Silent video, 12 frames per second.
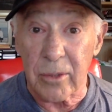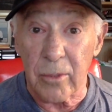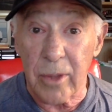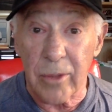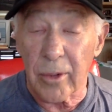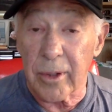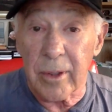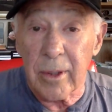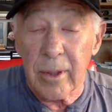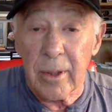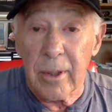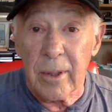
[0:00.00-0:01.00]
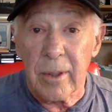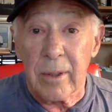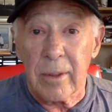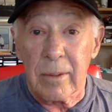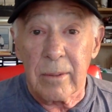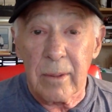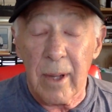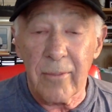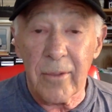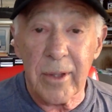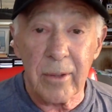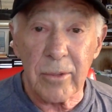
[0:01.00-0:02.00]
We thought
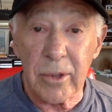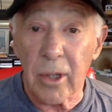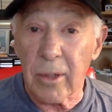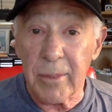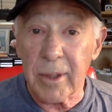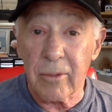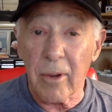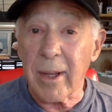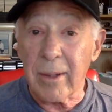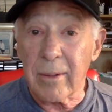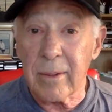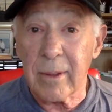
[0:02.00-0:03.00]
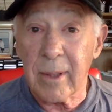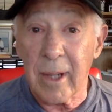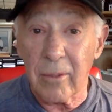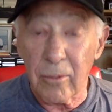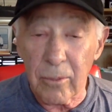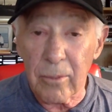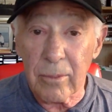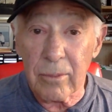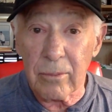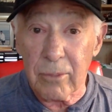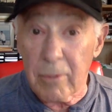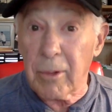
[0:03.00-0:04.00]
everything was going to be great. And
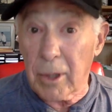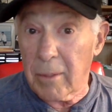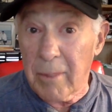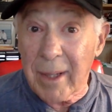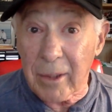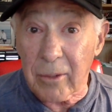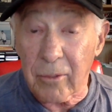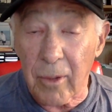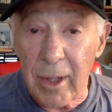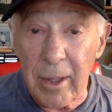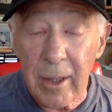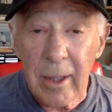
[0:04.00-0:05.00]
we were going to make it great.